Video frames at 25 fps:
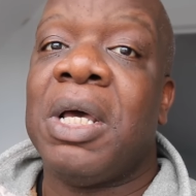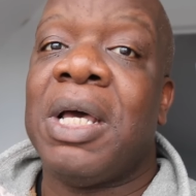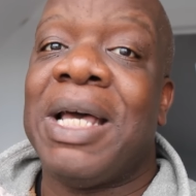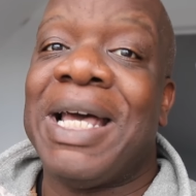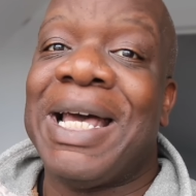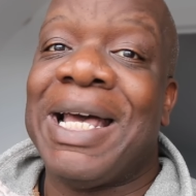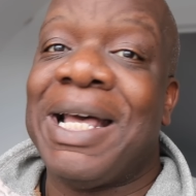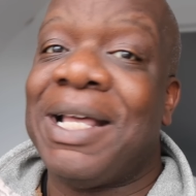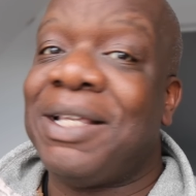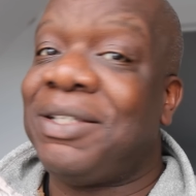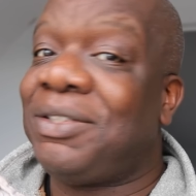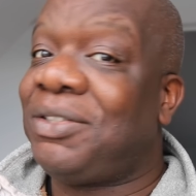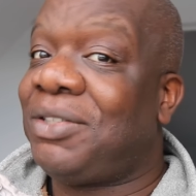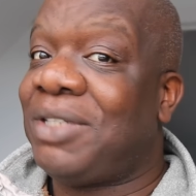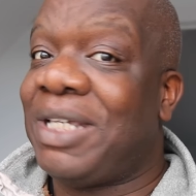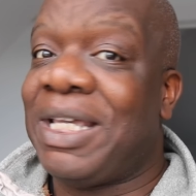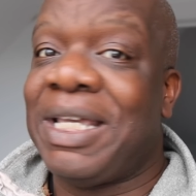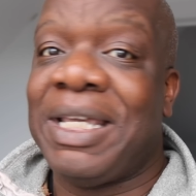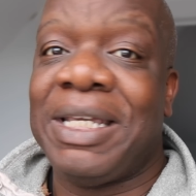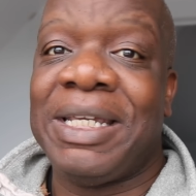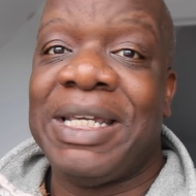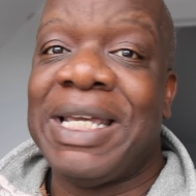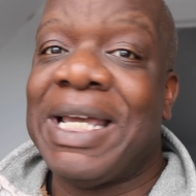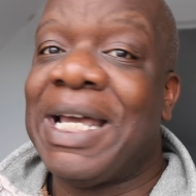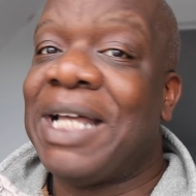as
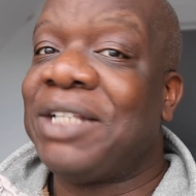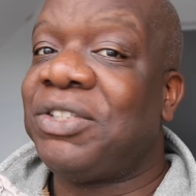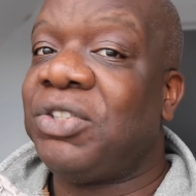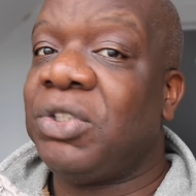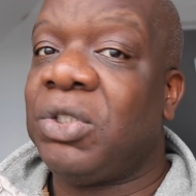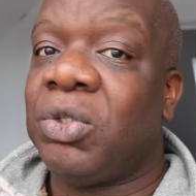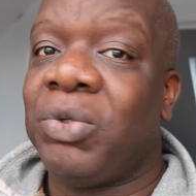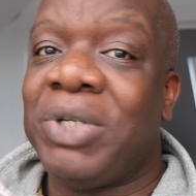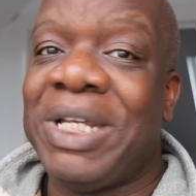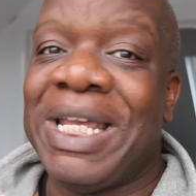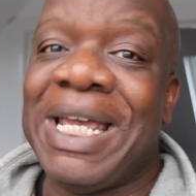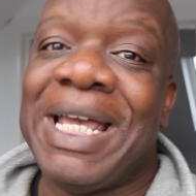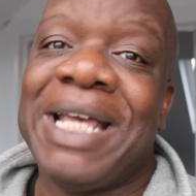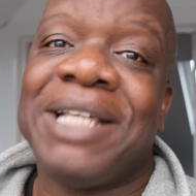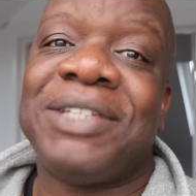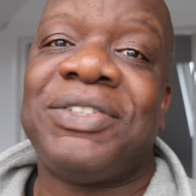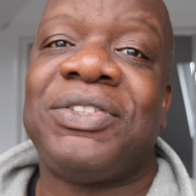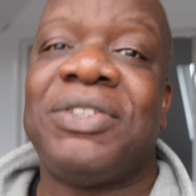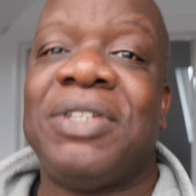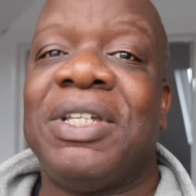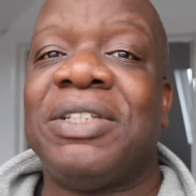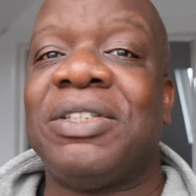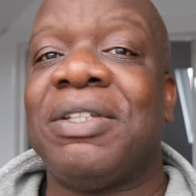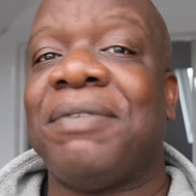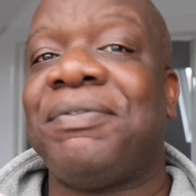a category
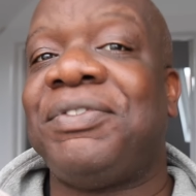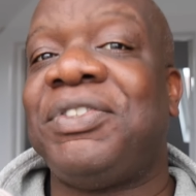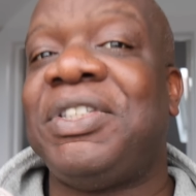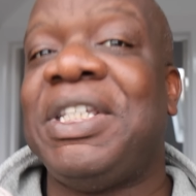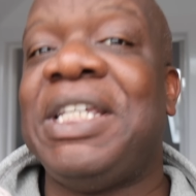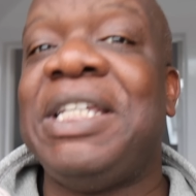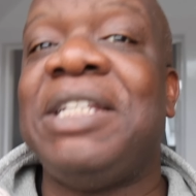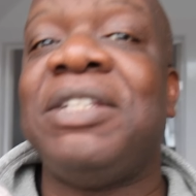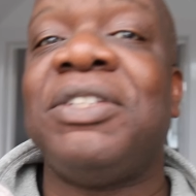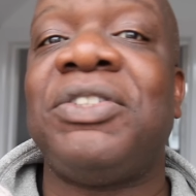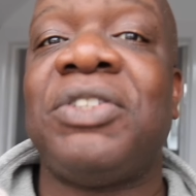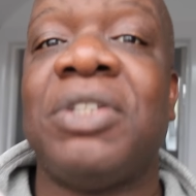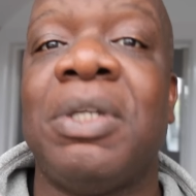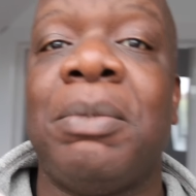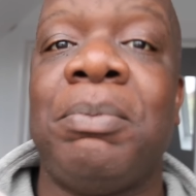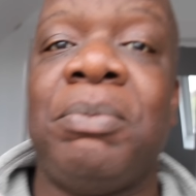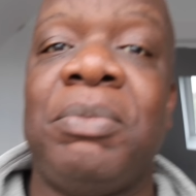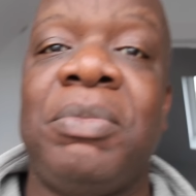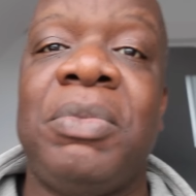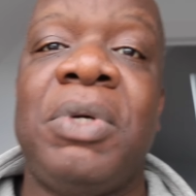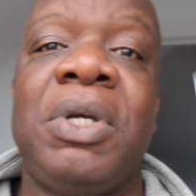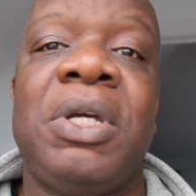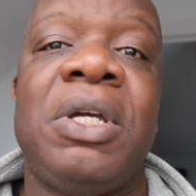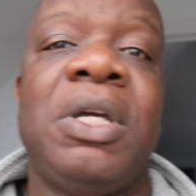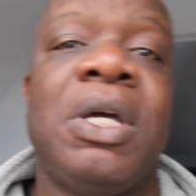S, as I've seen some